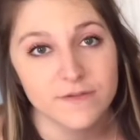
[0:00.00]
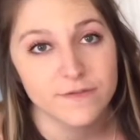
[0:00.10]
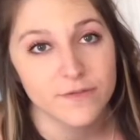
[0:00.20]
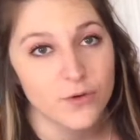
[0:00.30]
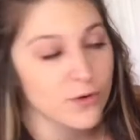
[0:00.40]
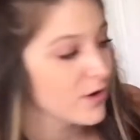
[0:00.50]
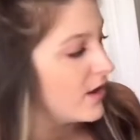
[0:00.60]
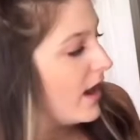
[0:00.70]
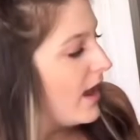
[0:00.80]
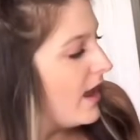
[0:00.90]

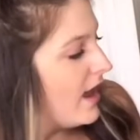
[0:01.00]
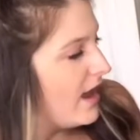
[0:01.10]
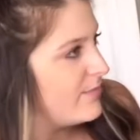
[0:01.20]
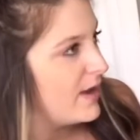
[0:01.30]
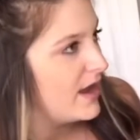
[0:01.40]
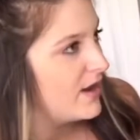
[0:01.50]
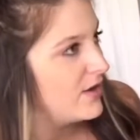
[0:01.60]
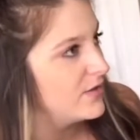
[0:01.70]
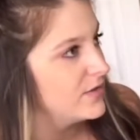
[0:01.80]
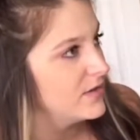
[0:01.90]
for about,